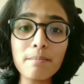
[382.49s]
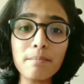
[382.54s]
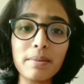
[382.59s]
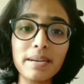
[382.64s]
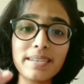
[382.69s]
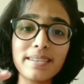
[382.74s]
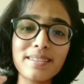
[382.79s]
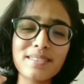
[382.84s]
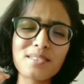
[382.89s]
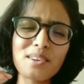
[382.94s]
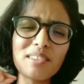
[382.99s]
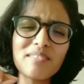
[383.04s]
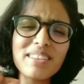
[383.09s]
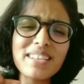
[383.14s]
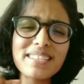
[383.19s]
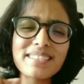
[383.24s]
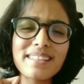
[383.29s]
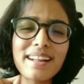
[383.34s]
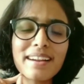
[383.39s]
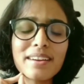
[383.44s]
but there's
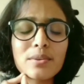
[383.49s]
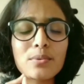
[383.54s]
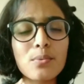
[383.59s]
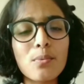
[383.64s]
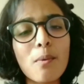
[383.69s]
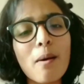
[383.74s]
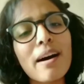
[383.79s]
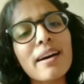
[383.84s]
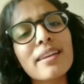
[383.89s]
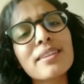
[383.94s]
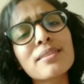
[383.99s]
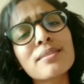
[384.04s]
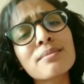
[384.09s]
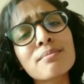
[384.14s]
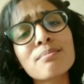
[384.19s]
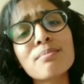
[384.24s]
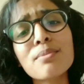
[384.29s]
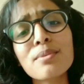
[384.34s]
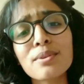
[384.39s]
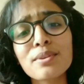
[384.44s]
always that
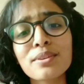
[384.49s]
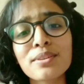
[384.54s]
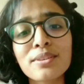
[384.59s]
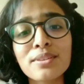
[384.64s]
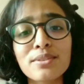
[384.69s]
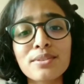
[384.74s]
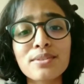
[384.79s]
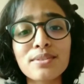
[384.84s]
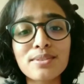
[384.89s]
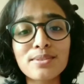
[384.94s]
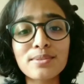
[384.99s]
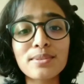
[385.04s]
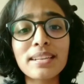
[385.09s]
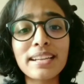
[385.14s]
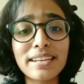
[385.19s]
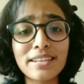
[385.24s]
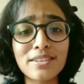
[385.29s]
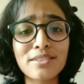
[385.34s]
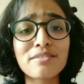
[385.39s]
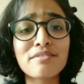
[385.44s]
one book to
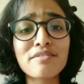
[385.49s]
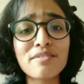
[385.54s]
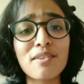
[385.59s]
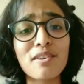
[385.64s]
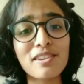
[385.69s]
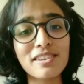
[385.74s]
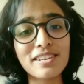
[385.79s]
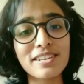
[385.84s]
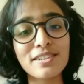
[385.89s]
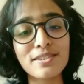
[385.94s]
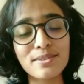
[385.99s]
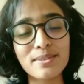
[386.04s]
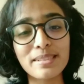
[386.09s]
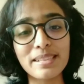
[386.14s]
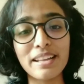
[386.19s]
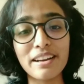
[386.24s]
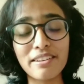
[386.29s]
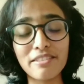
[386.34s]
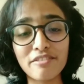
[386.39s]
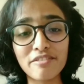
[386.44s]
let you fall into
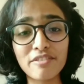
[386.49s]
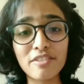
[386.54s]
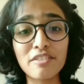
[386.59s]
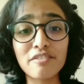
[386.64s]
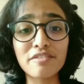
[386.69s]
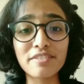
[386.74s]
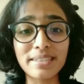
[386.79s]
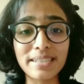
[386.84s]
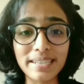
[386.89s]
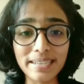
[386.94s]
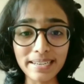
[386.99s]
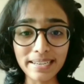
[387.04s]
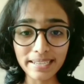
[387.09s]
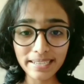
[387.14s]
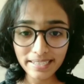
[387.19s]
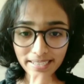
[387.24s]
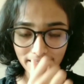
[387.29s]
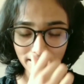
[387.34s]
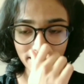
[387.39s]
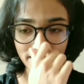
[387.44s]
love of
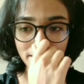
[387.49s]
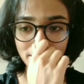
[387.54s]
reading.